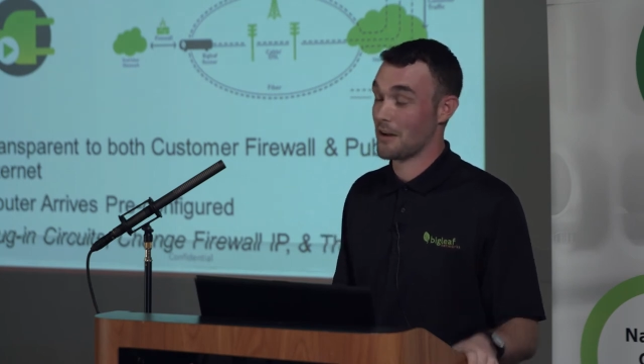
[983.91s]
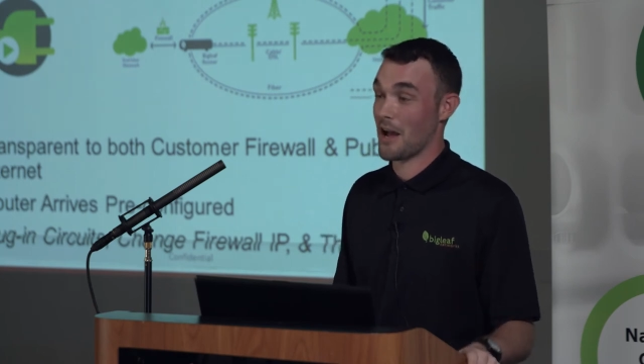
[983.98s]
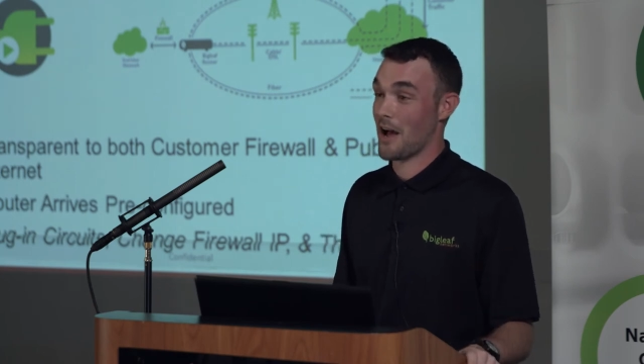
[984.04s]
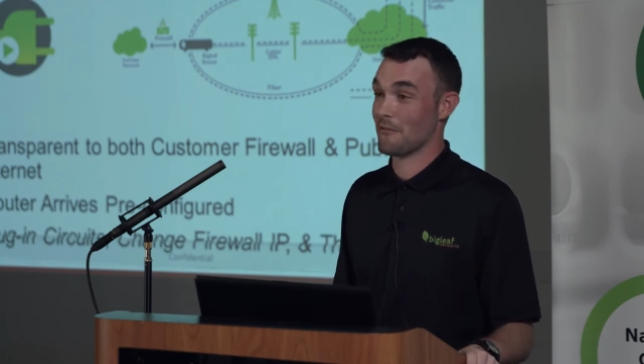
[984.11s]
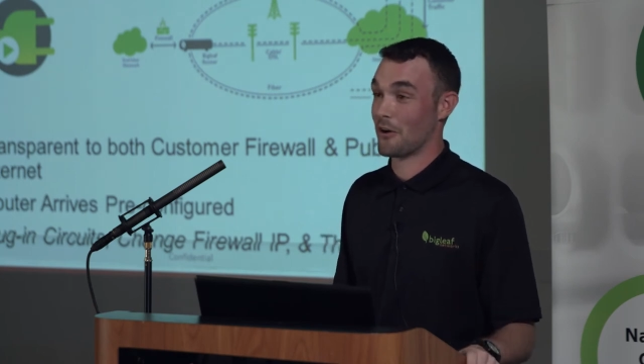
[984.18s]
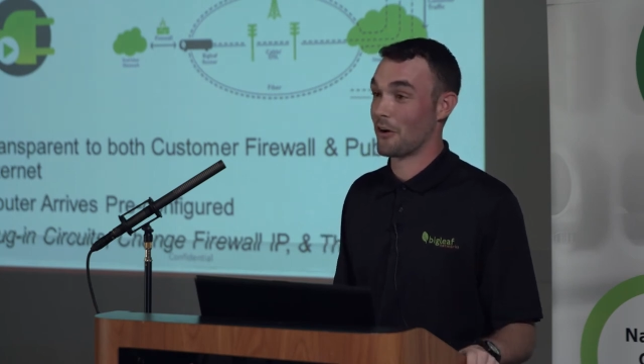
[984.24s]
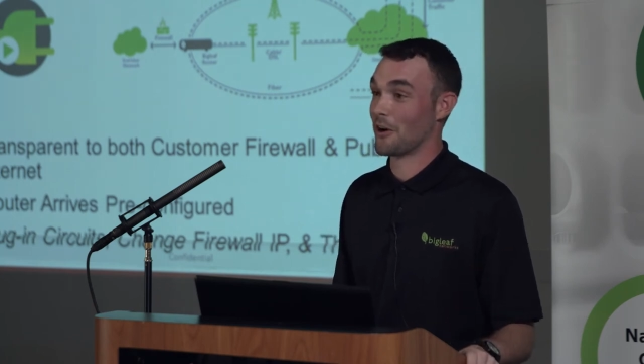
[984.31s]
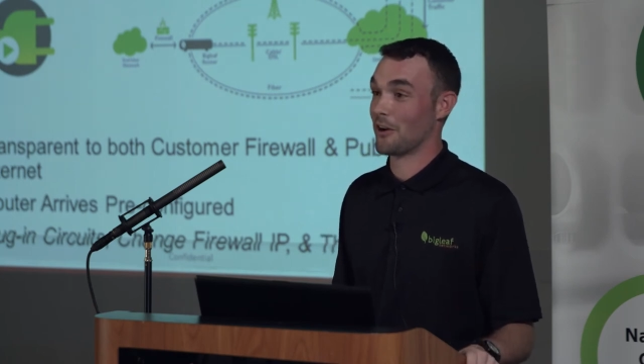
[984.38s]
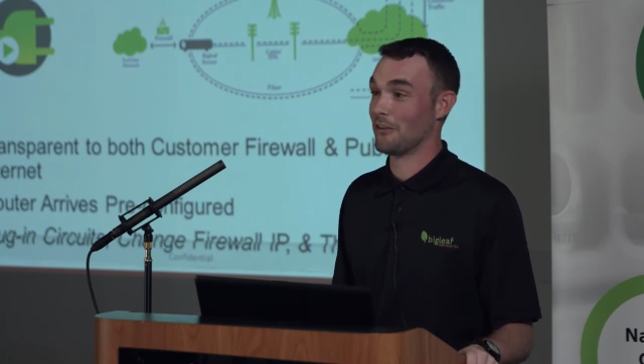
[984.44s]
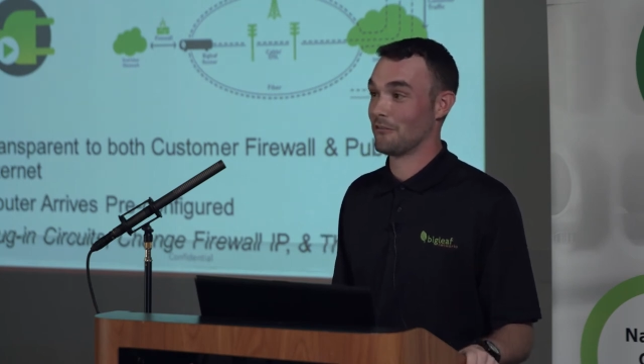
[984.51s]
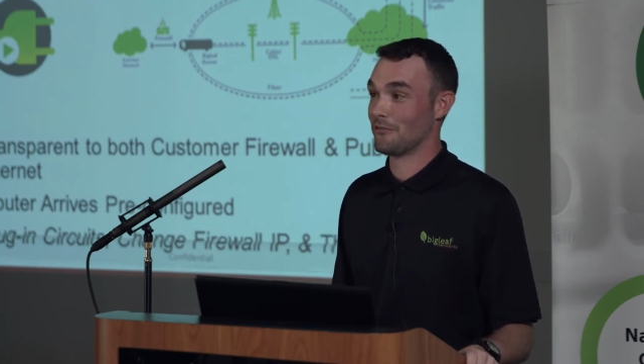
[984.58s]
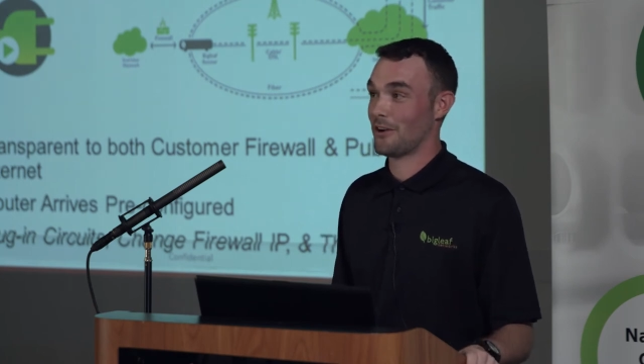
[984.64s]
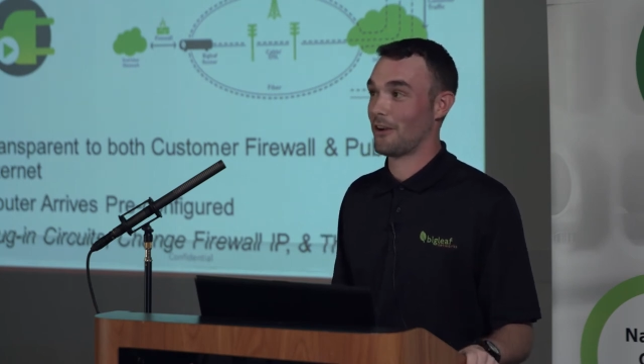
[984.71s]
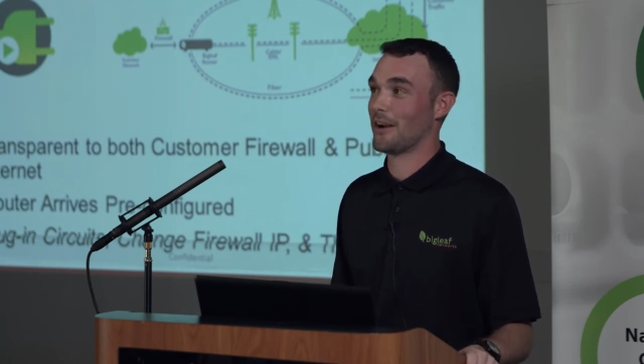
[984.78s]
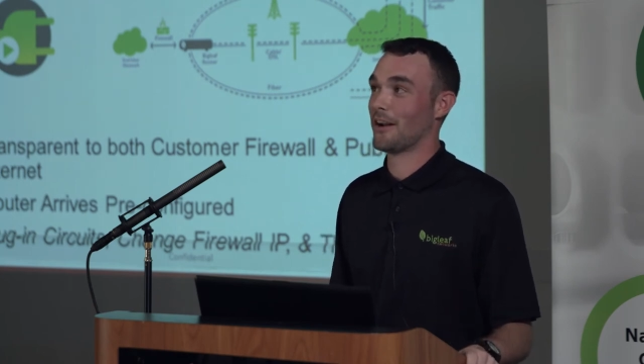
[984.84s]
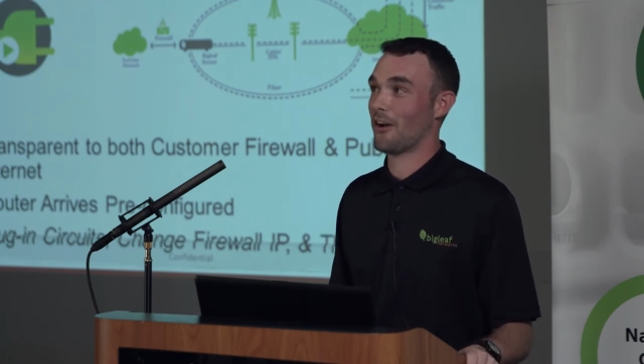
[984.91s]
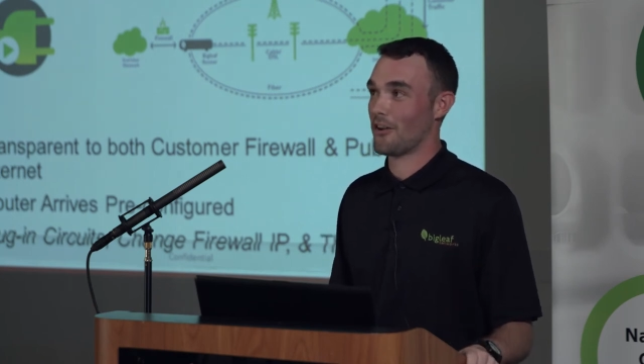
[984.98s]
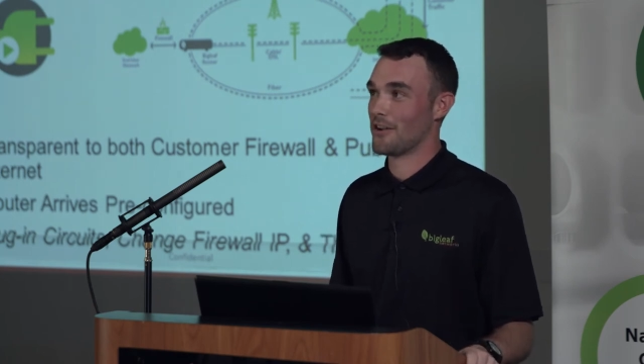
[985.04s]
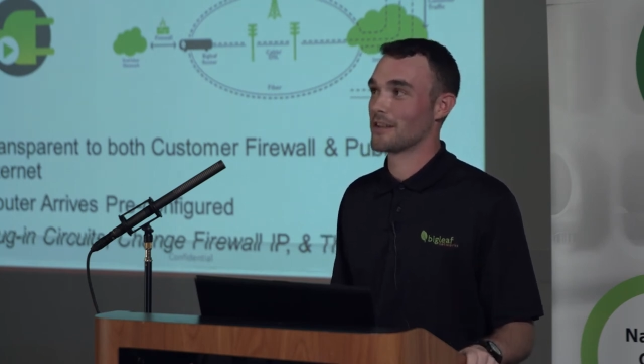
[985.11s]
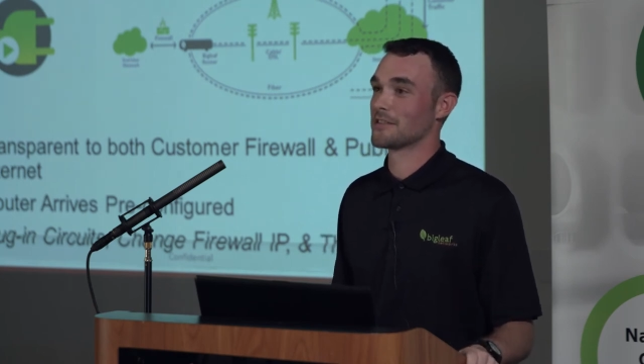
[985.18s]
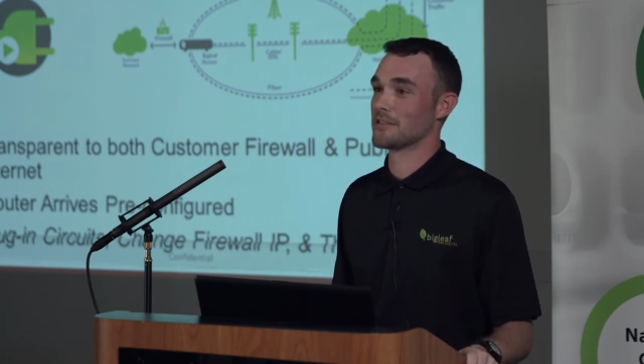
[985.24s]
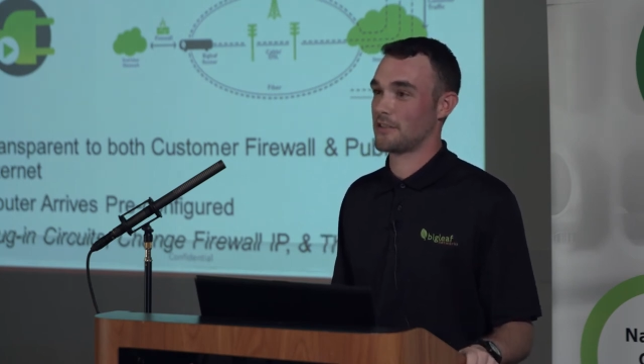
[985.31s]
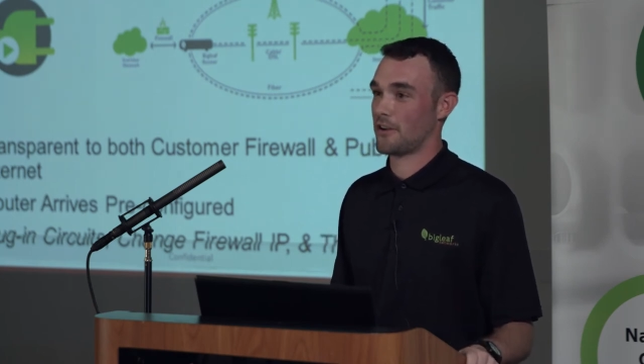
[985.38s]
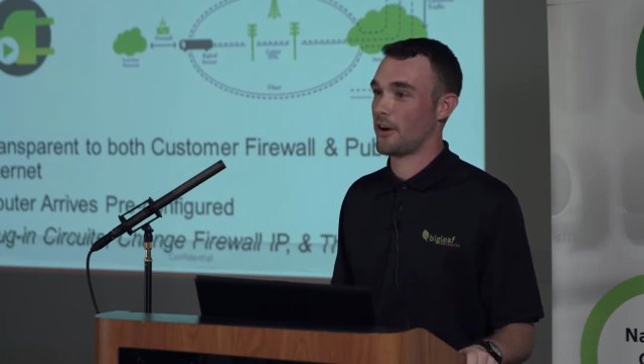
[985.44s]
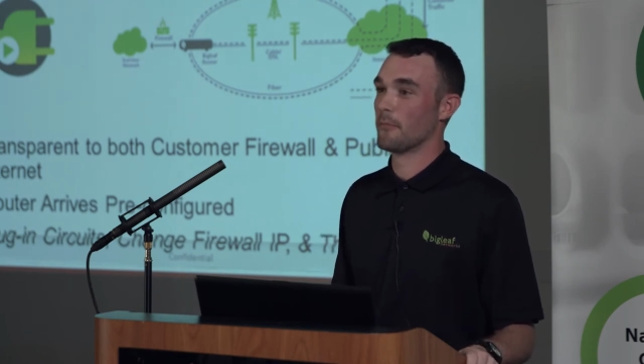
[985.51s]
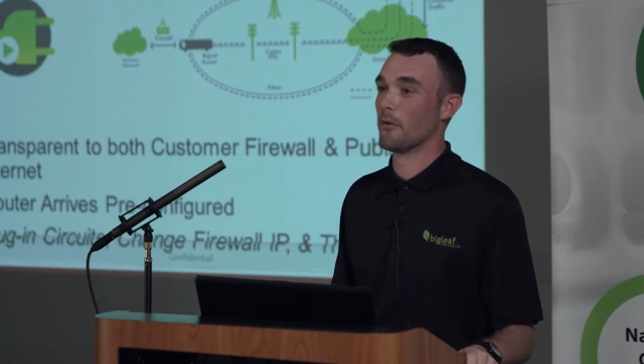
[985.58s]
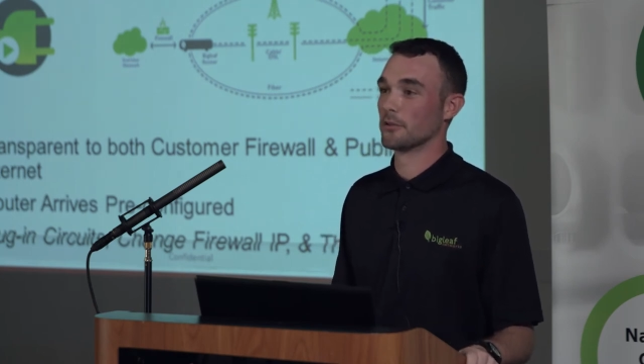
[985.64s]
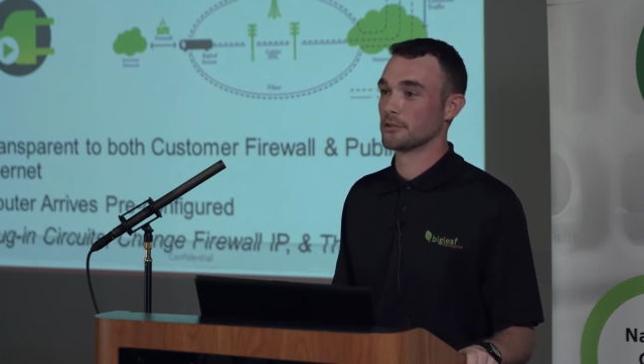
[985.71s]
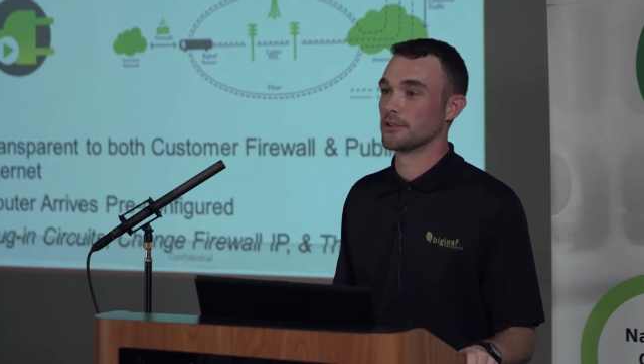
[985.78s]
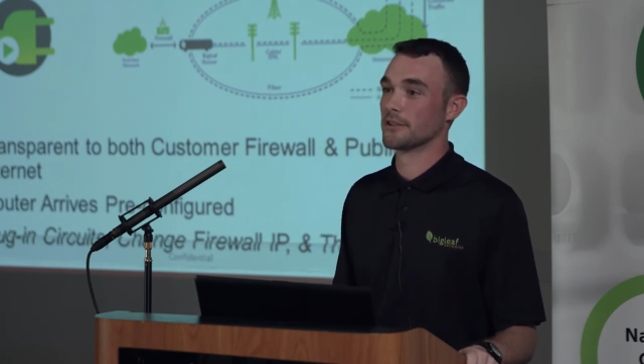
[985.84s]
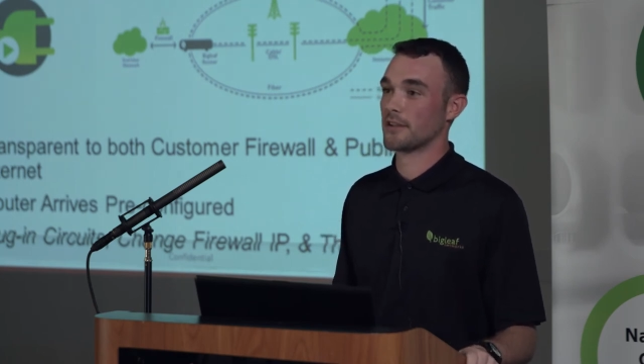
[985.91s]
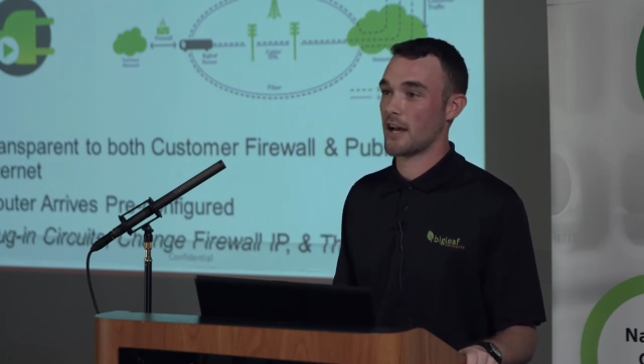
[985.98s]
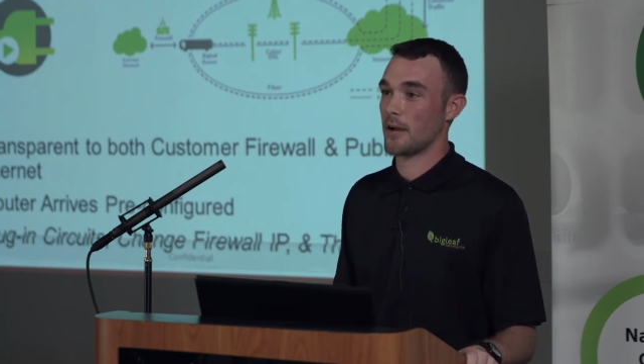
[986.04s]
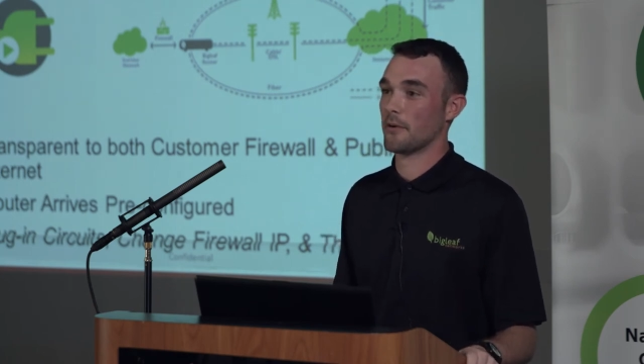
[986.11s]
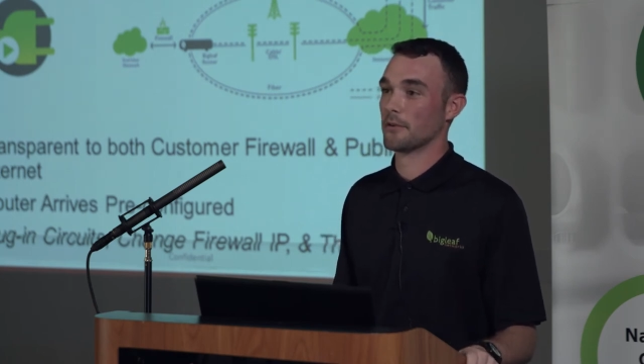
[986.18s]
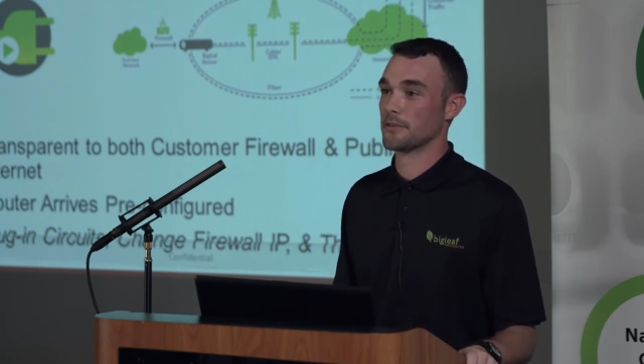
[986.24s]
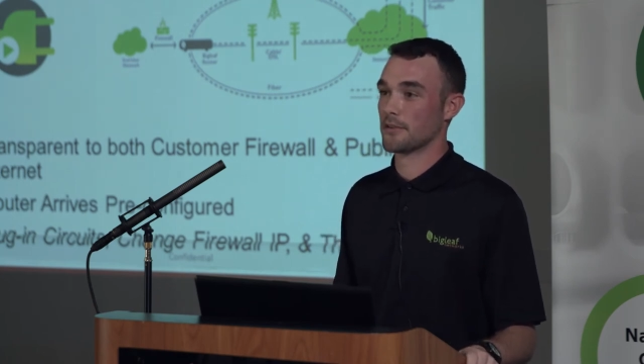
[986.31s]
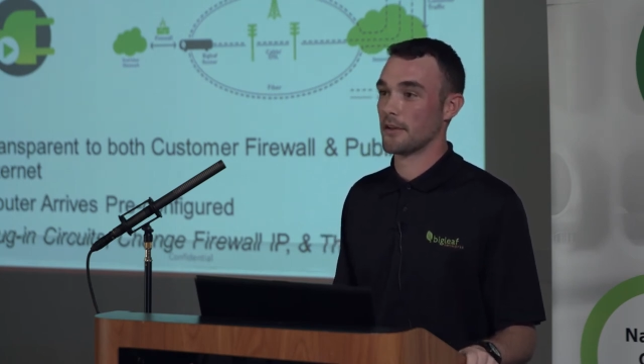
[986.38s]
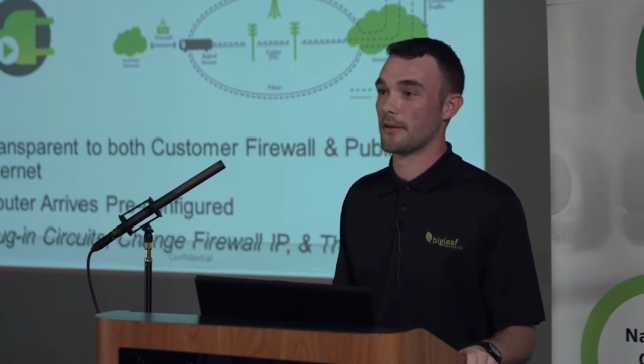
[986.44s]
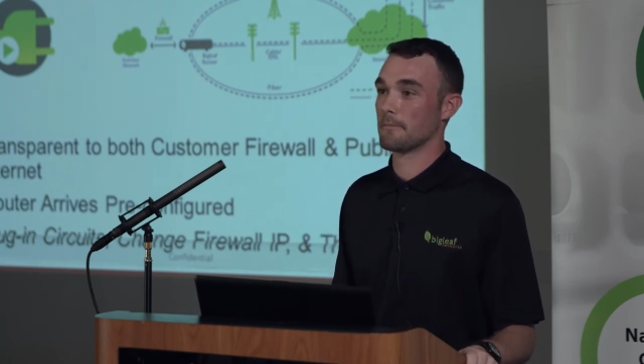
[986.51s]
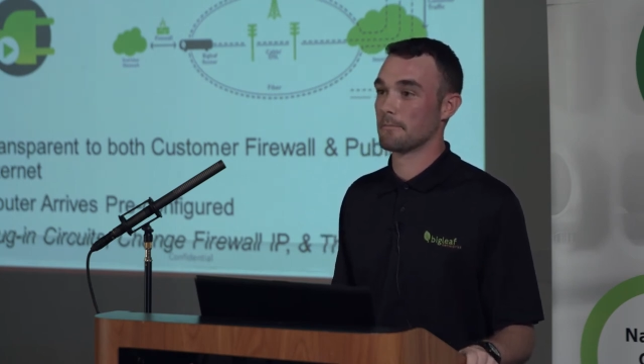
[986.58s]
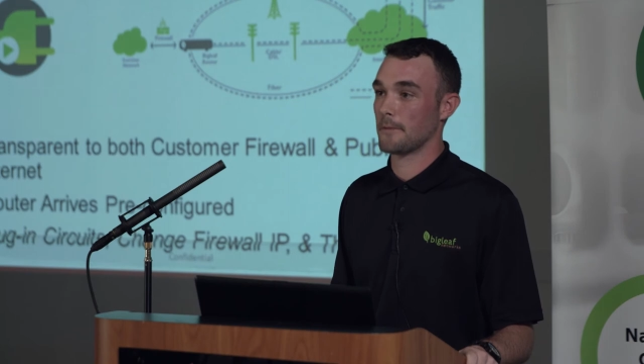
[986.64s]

not very very unnecessary most of the time, I would say.